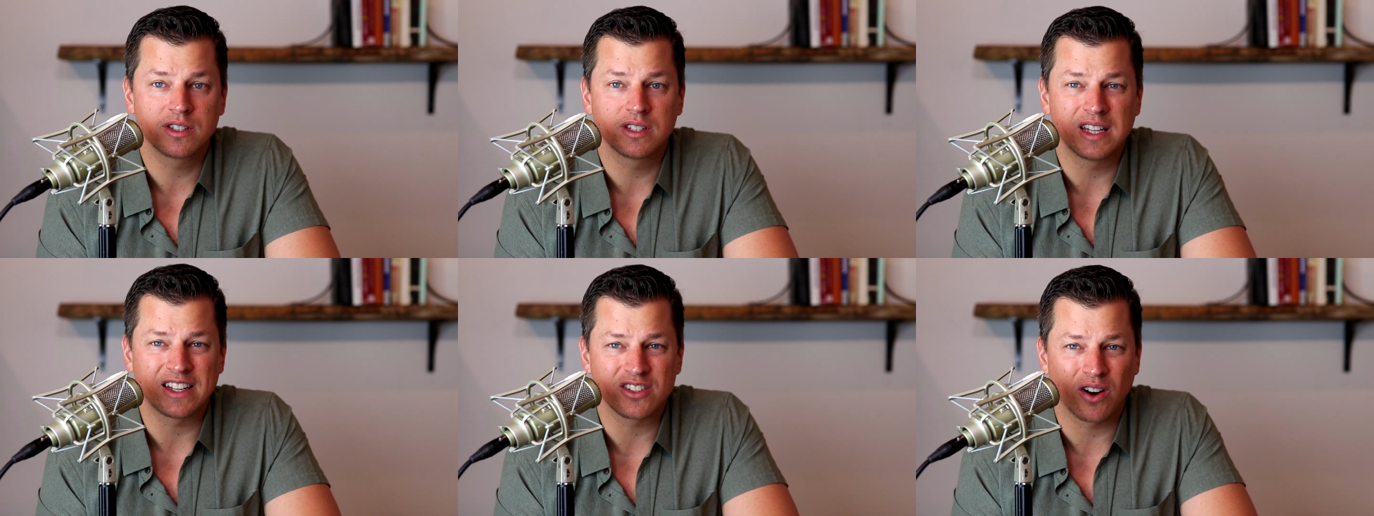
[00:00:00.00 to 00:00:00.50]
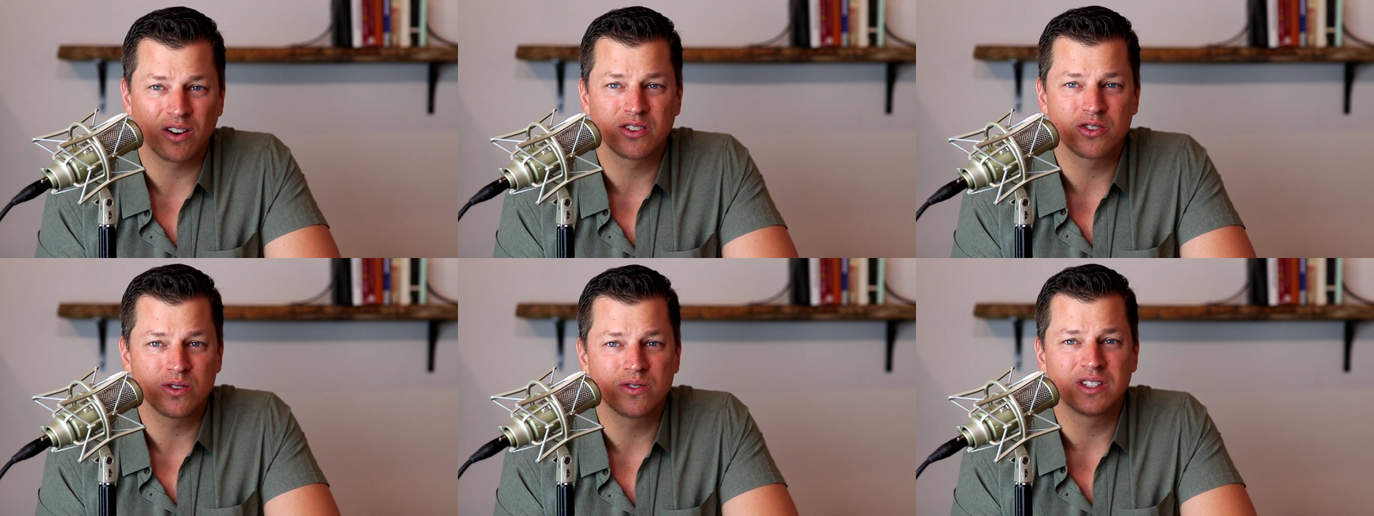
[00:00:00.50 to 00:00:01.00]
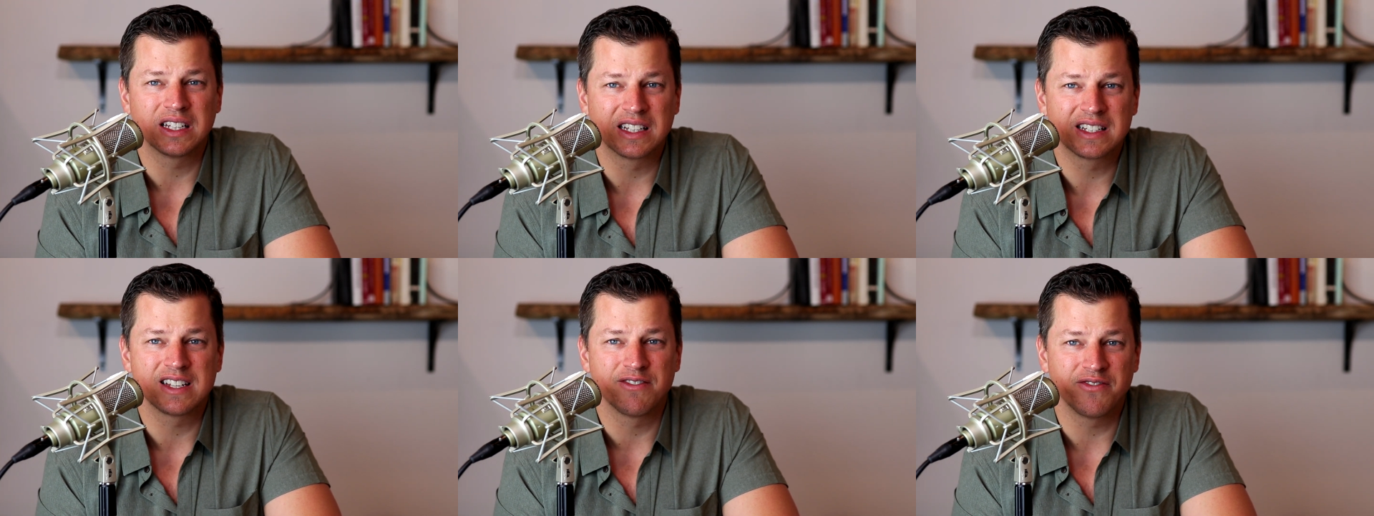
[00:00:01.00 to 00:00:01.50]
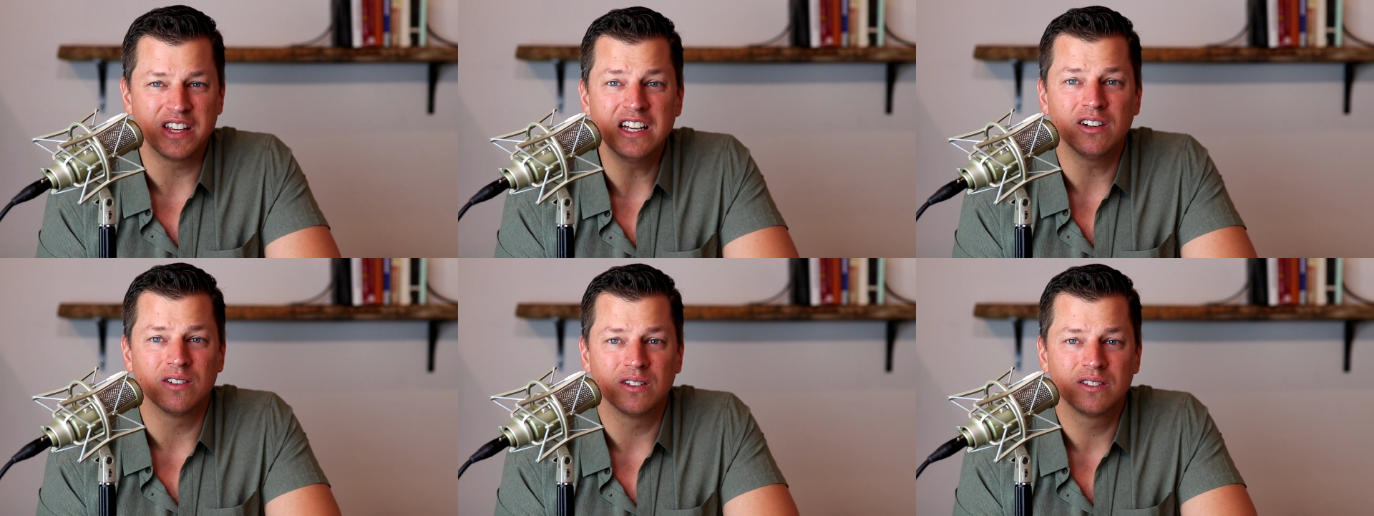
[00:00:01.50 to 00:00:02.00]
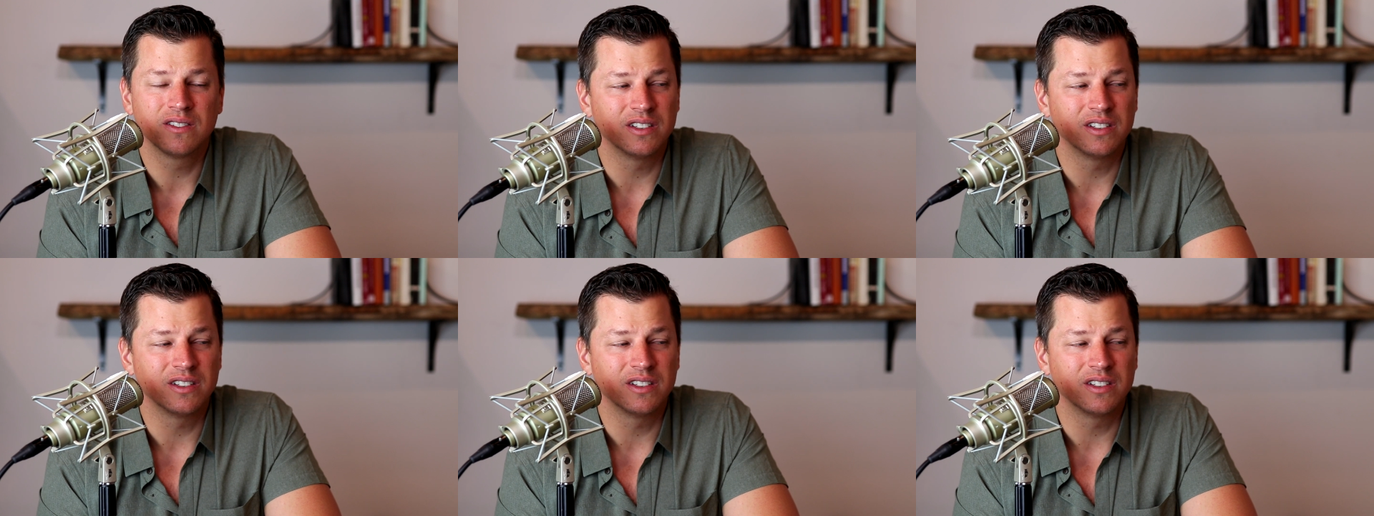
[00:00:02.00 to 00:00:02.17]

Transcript: That's a hard truth to feel,